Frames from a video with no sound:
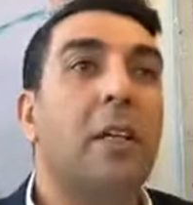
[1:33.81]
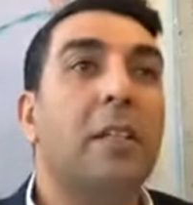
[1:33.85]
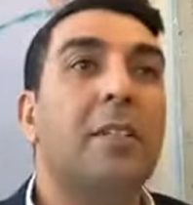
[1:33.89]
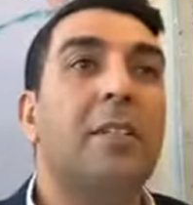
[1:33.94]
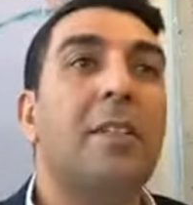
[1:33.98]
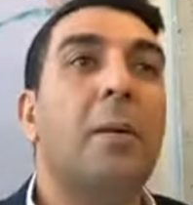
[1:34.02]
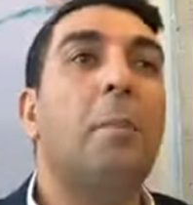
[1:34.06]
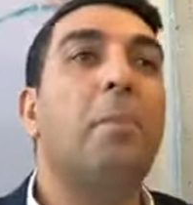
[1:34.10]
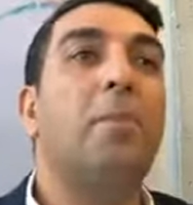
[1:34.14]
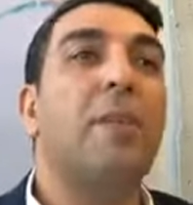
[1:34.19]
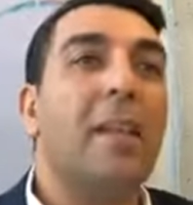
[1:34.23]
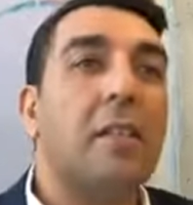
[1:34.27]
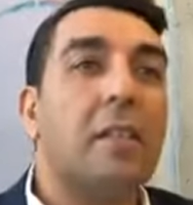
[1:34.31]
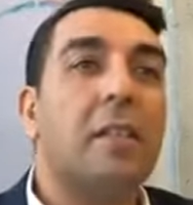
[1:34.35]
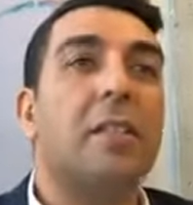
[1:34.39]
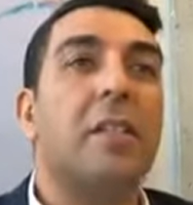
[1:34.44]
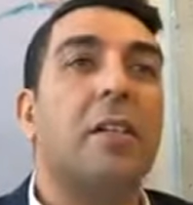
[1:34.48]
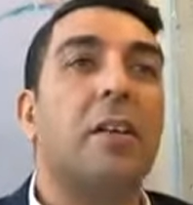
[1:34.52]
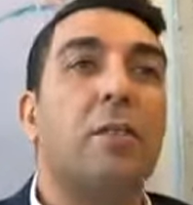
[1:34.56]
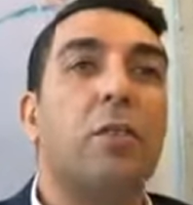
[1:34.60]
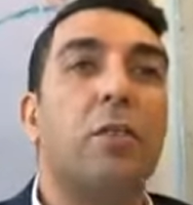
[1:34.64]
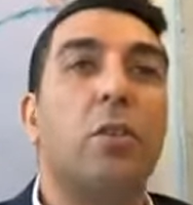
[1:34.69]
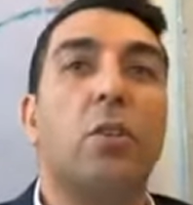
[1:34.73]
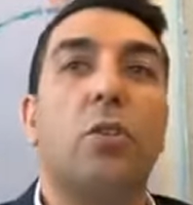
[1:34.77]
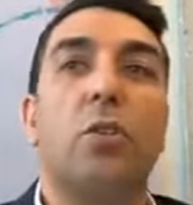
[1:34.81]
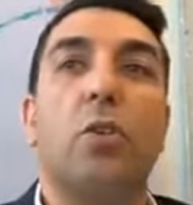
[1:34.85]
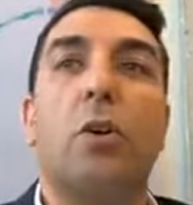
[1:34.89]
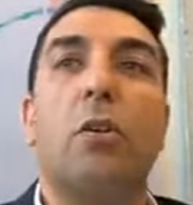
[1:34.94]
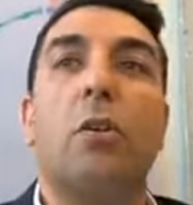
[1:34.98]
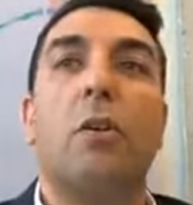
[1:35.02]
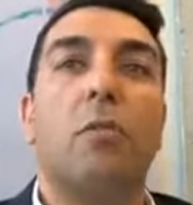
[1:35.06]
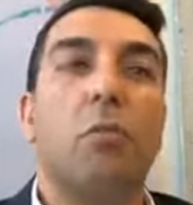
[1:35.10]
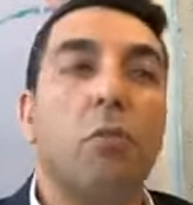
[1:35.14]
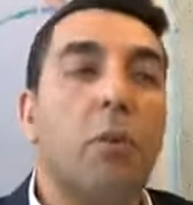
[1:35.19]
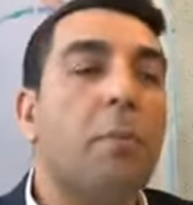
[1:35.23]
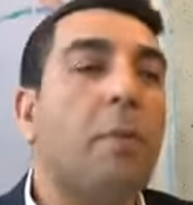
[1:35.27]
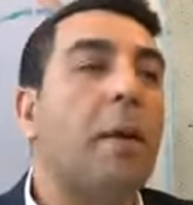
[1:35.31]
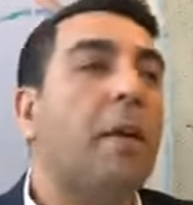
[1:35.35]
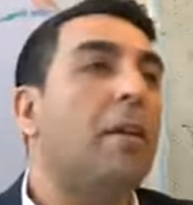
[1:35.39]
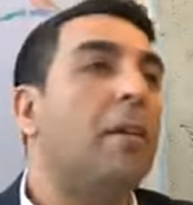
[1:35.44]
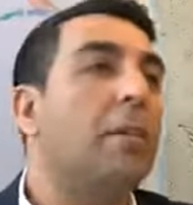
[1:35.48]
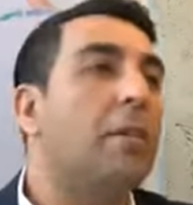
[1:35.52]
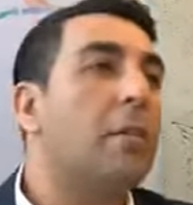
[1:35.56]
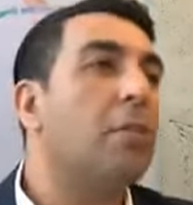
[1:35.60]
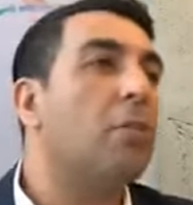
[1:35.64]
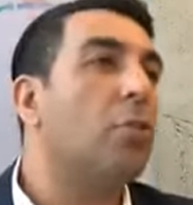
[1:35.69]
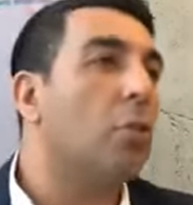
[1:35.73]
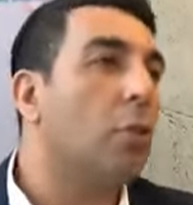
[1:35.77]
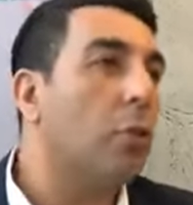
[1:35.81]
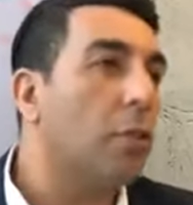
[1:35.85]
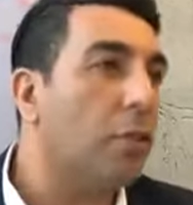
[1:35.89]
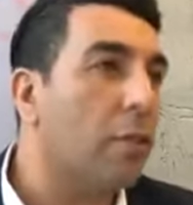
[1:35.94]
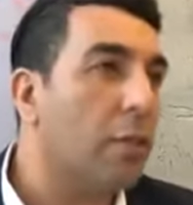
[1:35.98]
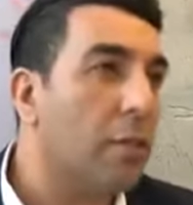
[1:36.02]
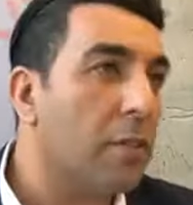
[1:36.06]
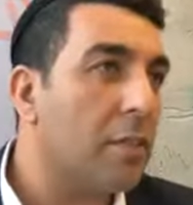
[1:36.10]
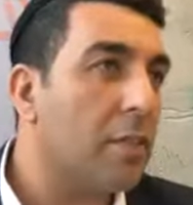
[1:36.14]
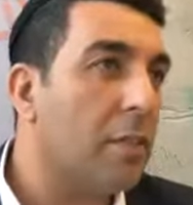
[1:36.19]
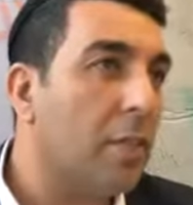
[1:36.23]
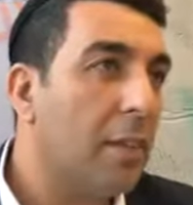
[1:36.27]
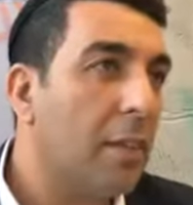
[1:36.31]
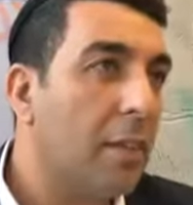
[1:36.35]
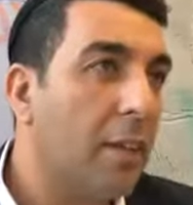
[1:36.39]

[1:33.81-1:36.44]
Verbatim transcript: the blessing of the Torah remain in this office.